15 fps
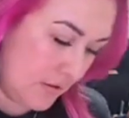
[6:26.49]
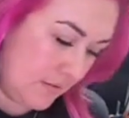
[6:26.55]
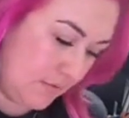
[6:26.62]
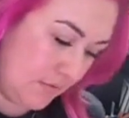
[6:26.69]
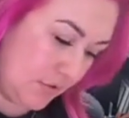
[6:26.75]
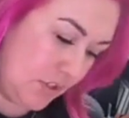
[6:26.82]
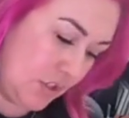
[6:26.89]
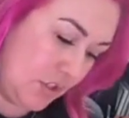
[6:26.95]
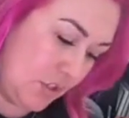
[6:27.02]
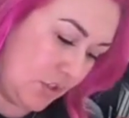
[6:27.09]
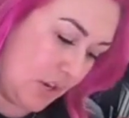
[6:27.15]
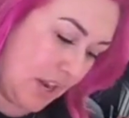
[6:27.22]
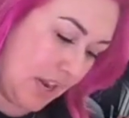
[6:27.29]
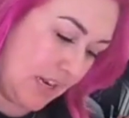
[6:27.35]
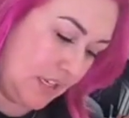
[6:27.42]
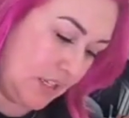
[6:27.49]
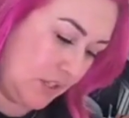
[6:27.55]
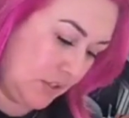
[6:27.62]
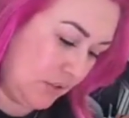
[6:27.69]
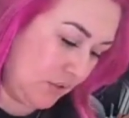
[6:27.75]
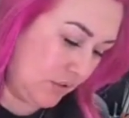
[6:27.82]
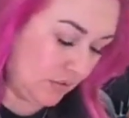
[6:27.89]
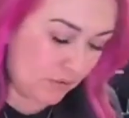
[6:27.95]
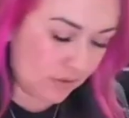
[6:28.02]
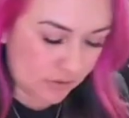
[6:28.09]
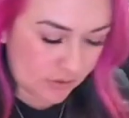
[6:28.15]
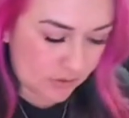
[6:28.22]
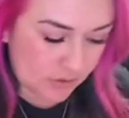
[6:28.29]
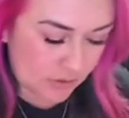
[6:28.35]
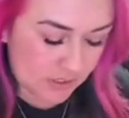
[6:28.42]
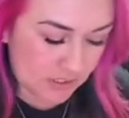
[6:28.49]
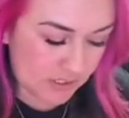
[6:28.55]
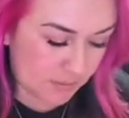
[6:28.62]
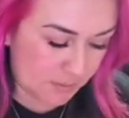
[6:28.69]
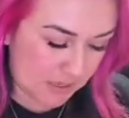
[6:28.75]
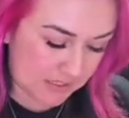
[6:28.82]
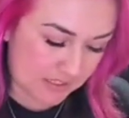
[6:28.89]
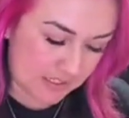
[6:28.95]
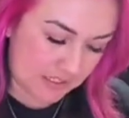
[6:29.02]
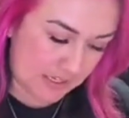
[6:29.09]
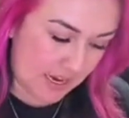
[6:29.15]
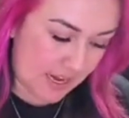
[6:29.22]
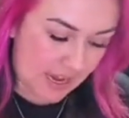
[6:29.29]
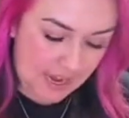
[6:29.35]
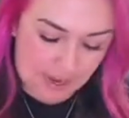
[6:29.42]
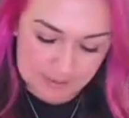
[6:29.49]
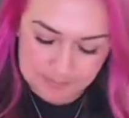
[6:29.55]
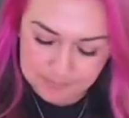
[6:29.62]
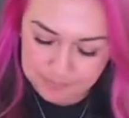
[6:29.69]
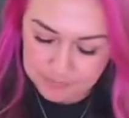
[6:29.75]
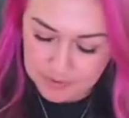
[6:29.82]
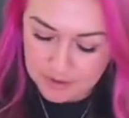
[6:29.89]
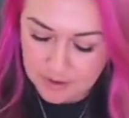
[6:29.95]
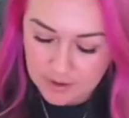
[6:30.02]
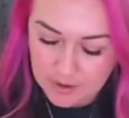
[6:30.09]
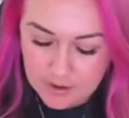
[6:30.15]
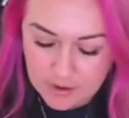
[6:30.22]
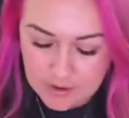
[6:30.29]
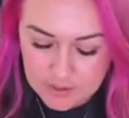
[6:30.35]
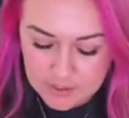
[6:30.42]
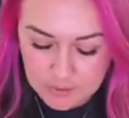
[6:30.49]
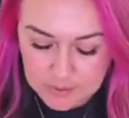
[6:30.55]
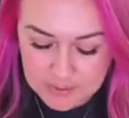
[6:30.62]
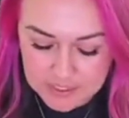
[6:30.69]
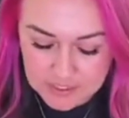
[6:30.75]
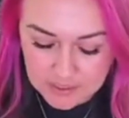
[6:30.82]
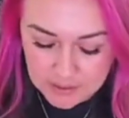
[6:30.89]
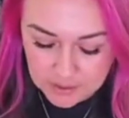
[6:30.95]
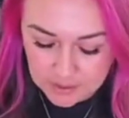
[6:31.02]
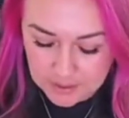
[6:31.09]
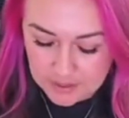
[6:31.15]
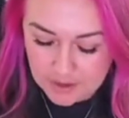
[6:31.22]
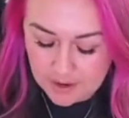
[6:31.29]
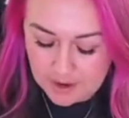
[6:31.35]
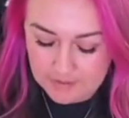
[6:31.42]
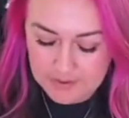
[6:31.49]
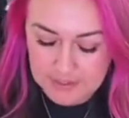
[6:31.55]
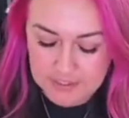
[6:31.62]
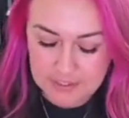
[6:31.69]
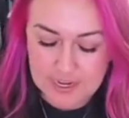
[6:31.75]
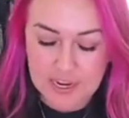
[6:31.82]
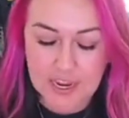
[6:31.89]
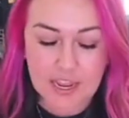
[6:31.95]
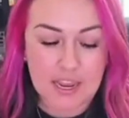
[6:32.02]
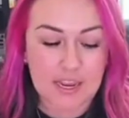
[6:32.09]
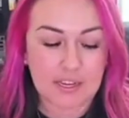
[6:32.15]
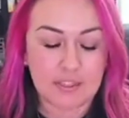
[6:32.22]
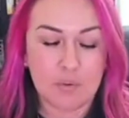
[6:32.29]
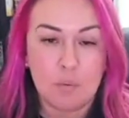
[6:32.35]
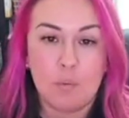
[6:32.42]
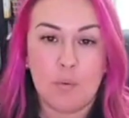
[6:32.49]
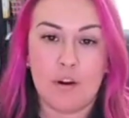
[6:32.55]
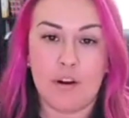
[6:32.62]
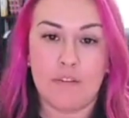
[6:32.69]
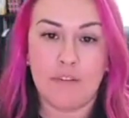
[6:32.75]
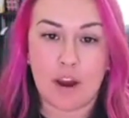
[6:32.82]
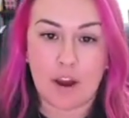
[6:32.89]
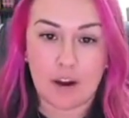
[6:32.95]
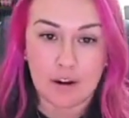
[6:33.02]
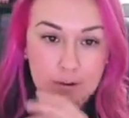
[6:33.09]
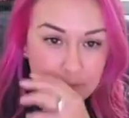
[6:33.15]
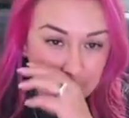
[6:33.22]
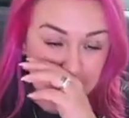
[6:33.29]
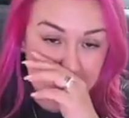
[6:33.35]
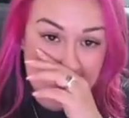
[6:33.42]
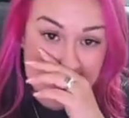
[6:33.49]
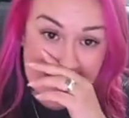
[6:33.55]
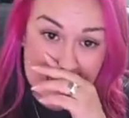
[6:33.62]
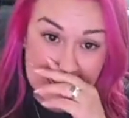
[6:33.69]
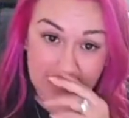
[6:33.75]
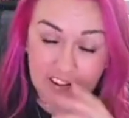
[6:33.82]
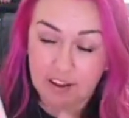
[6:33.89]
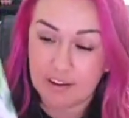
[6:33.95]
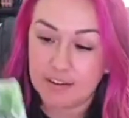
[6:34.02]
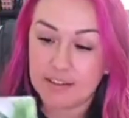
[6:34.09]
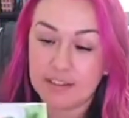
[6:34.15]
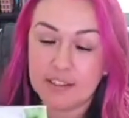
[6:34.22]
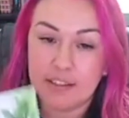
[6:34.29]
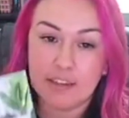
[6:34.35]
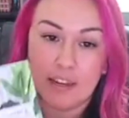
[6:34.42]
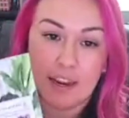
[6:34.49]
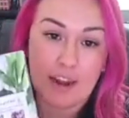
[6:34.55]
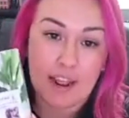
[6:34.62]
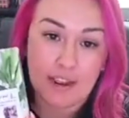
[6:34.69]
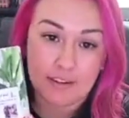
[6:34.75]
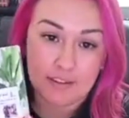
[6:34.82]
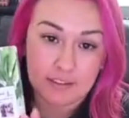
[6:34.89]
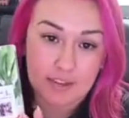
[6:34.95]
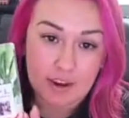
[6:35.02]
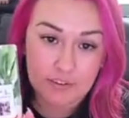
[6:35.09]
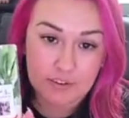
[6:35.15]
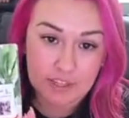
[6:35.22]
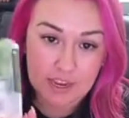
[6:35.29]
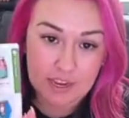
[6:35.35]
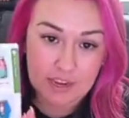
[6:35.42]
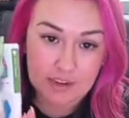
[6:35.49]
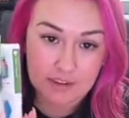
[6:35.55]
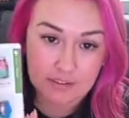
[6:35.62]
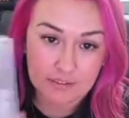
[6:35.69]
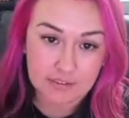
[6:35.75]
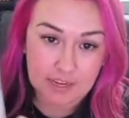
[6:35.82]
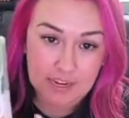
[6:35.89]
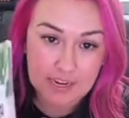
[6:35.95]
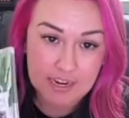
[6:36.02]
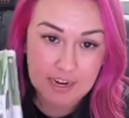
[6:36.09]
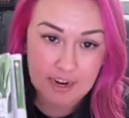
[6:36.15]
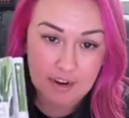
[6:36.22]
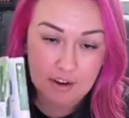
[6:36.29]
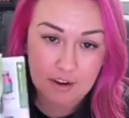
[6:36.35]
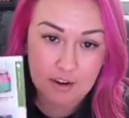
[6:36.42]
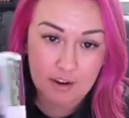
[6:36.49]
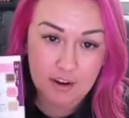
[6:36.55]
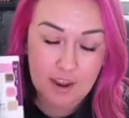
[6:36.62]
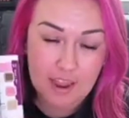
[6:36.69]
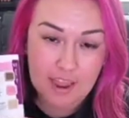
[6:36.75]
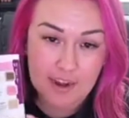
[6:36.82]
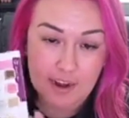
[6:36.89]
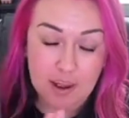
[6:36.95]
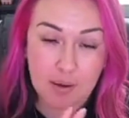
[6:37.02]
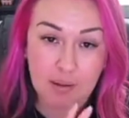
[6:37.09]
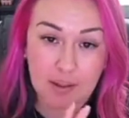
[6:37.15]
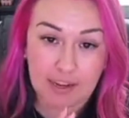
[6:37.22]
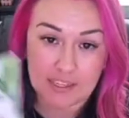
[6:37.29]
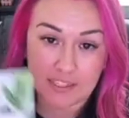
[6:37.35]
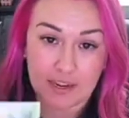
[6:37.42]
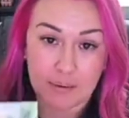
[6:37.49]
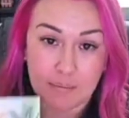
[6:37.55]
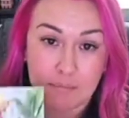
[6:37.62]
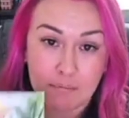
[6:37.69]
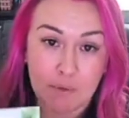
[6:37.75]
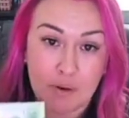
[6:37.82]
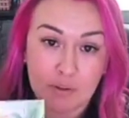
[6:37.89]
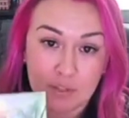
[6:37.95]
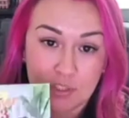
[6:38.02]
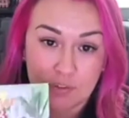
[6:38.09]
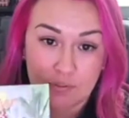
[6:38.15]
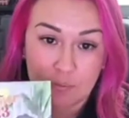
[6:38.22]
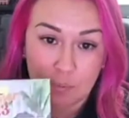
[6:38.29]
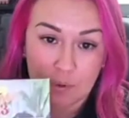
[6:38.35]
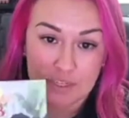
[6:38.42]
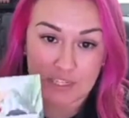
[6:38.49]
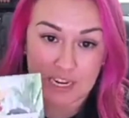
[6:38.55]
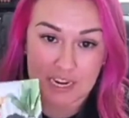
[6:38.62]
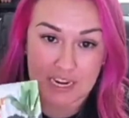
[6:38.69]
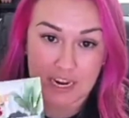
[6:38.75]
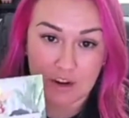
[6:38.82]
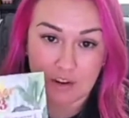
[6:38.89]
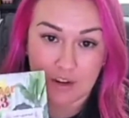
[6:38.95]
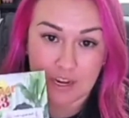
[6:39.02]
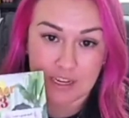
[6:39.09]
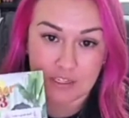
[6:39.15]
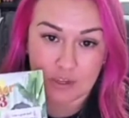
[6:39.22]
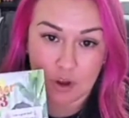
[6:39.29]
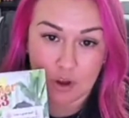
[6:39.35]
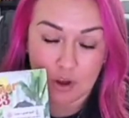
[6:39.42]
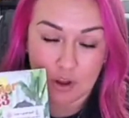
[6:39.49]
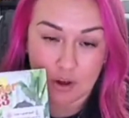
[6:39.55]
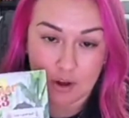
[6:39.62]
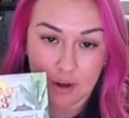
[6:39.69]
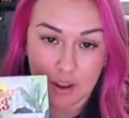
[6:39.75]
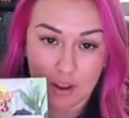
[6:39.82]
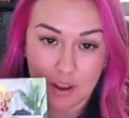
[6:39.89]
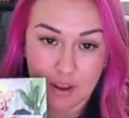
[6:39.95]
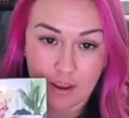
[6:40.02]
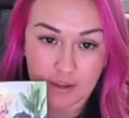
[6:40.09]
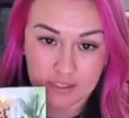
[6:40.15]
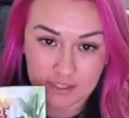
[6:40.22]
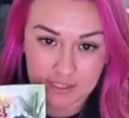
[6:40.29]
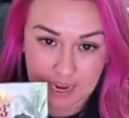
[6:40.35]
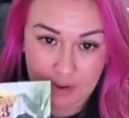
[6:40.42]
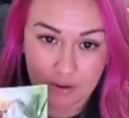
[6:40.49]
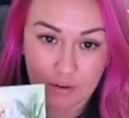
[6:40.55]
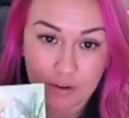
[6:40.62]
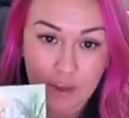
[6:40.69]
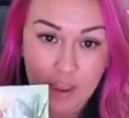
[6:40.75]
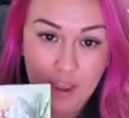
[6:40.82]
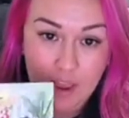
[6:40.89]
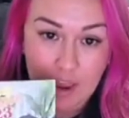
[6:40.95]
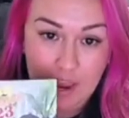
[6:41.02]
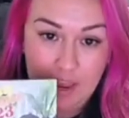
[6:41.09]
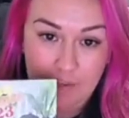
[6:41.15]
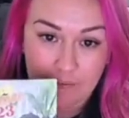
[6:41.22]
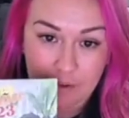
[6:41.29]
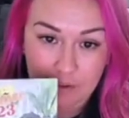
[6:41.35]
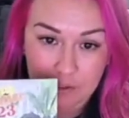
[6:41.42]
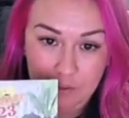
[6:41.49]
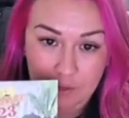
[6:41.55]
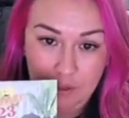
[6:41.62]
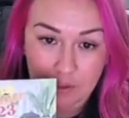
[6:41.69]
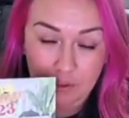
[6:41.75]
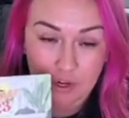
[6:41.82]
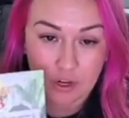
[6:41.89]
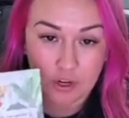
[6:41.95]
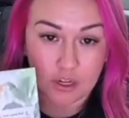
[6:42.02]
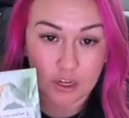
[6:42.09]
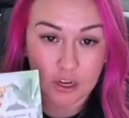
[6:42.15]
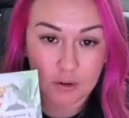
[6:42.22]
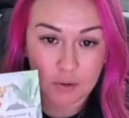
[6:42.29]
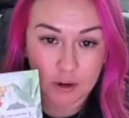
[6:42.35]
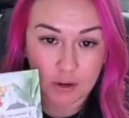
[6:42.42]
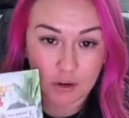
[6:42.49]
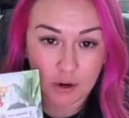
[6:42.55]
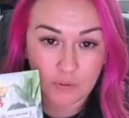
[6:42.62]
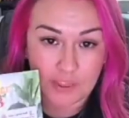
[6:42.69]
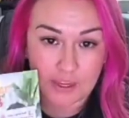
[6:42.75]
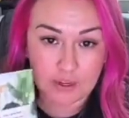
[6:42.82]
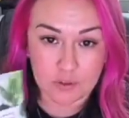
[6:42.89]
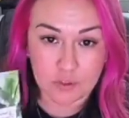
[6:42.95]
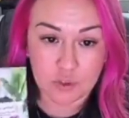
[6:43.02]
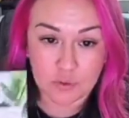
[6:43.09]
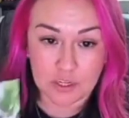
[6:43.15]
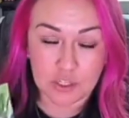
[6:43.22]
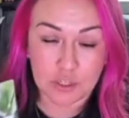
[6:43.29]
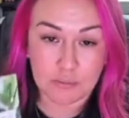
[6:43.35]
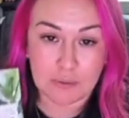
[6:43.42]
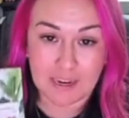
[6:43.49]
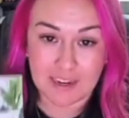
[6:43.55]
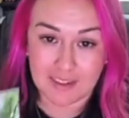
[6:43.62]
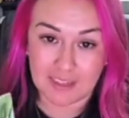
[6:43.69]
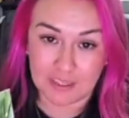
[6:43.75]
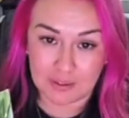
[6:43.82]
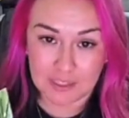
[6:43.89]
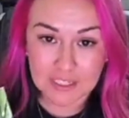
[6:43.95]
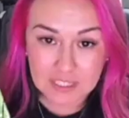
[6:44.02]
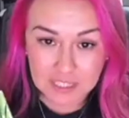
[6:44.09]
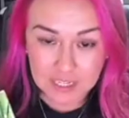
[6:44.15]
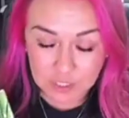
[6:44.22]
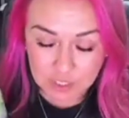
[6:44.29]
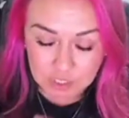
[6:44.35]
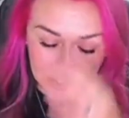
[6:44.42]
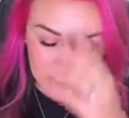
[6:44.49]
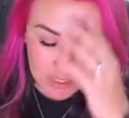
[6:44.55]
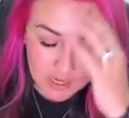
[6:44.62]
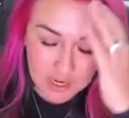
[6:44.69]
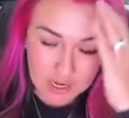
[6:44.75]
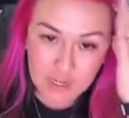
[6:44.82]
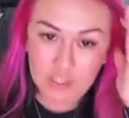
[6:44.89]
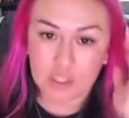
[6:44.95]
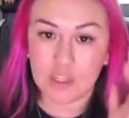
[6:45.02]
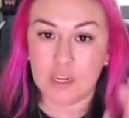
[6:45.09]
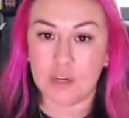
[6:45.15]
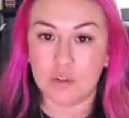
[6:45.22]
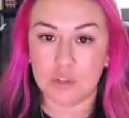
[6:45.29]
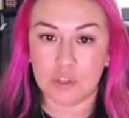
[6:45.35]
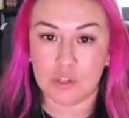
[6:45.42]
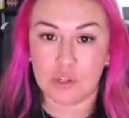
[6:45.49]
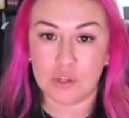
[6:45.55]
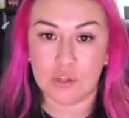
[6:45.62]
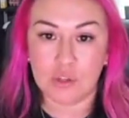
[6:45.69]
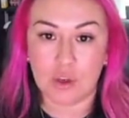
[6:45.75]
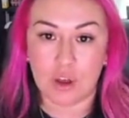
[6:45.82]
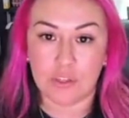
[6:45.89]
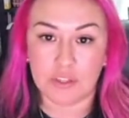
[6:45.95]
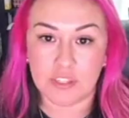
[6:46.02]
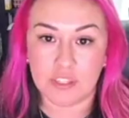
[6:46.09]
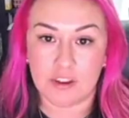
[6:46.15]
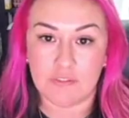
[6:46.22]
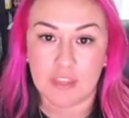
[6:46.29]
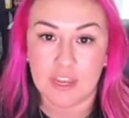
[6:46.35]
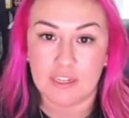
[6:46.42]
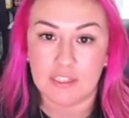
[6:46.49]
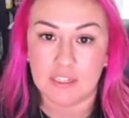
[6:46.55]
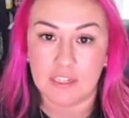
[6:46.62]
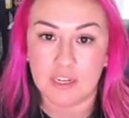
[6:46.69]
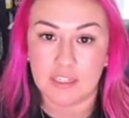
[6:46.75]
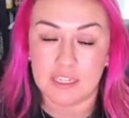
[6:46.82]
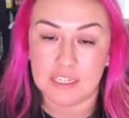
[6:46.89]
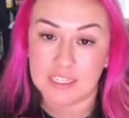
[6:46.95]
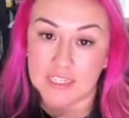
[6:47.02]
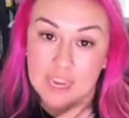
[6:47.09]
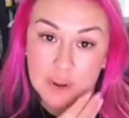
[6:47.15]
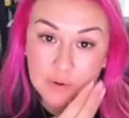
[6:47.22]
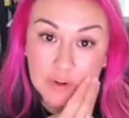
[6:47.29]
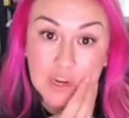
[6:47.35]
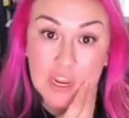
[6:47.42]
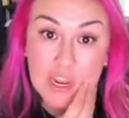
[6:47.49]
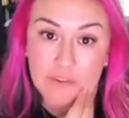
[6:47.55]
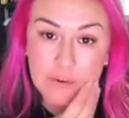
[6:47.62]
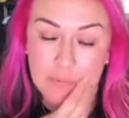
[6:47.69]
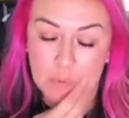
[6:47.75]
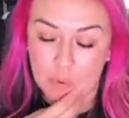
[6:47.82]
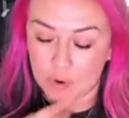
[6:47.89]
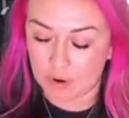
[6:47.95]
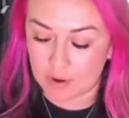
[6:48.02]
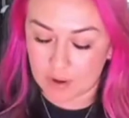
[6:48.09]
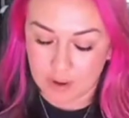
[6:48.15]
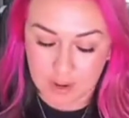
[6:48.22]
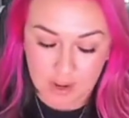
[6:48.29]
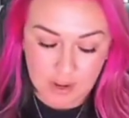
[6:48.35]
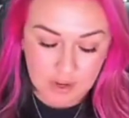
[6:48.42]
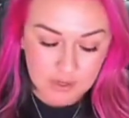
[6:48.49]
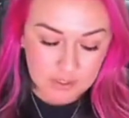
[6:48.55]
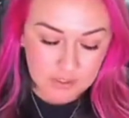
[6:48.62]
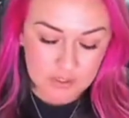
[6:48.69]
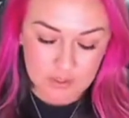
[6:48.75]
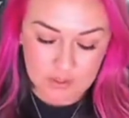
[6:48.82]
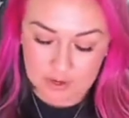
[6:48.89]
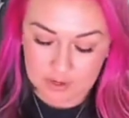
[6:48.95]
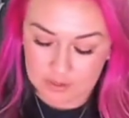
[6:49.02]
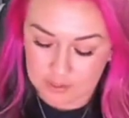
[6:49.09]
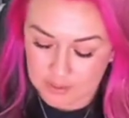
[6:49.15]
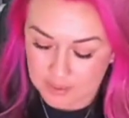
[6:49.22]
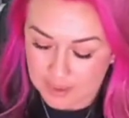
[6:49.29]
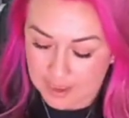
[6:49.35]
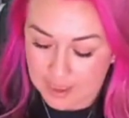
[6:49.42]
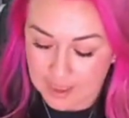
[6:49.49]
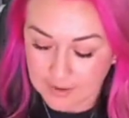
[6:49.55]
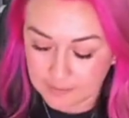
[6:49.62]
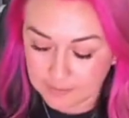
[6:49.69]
I'm going to try to do this as best as I can. So what's included obviously is one of our one of my catalogs. It has everything in here and like I said most of what's in here is on sale. I have also included a QR code that goes straight to my clearance section so that'll show you to all the stuff that's discounted even more. So there's that.